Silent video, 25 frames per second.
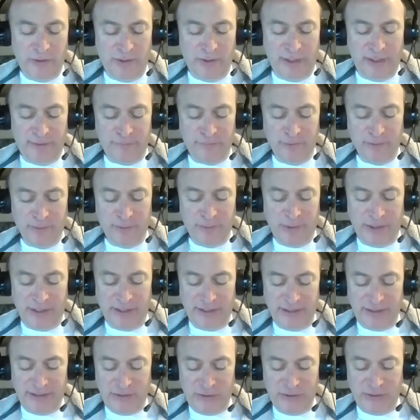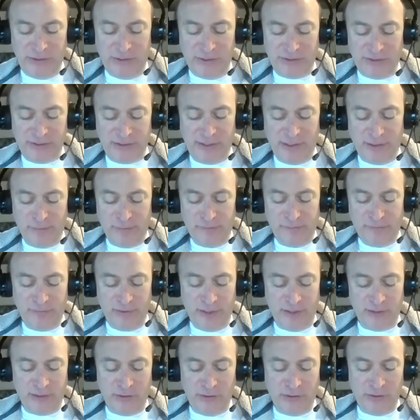ever abides in the self
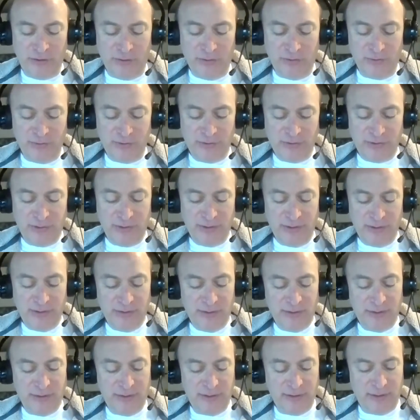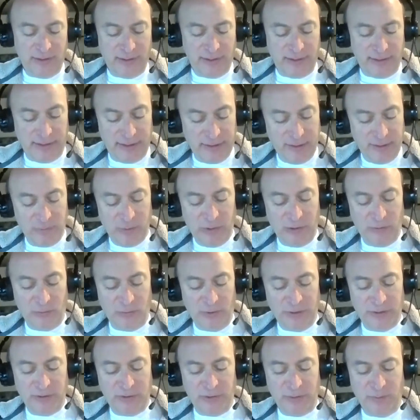and knows, I am the
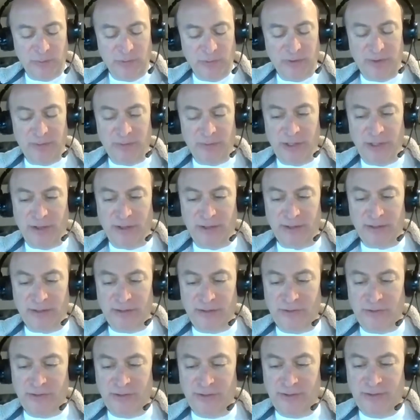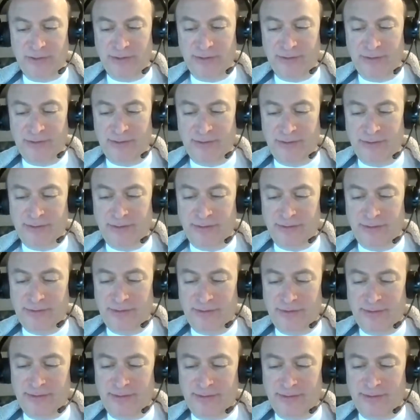one supreme knowledge,
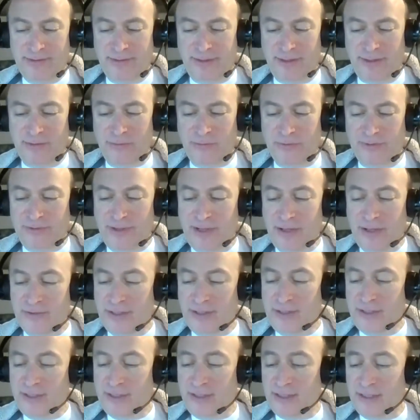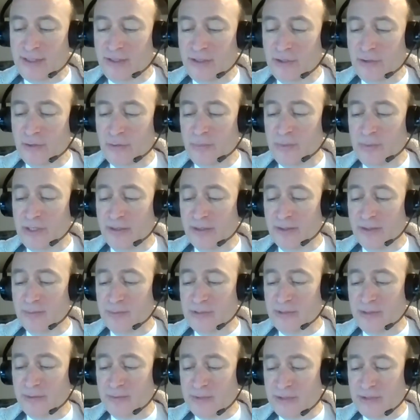and without any ego
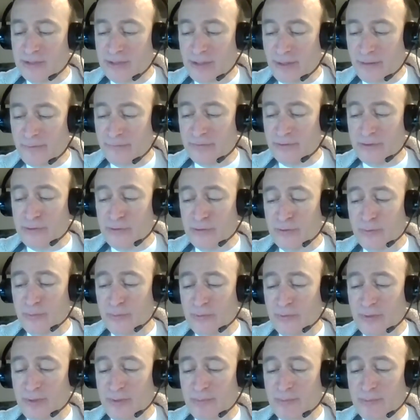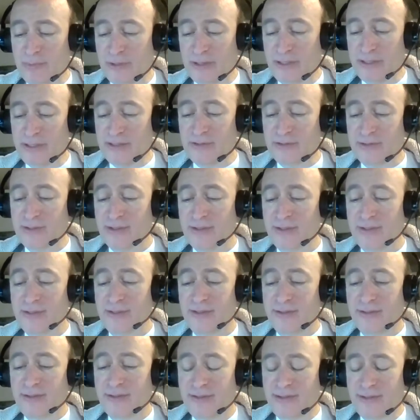becomes himself the supreme bliss,
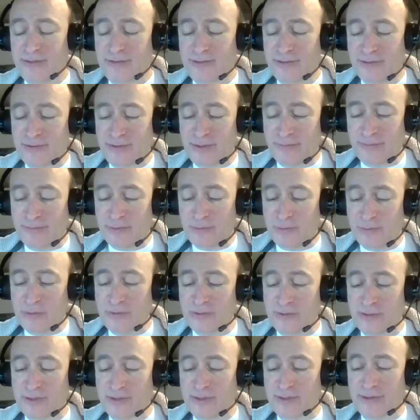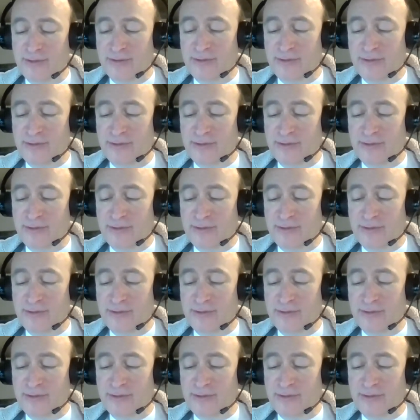is a Jivan Mukta.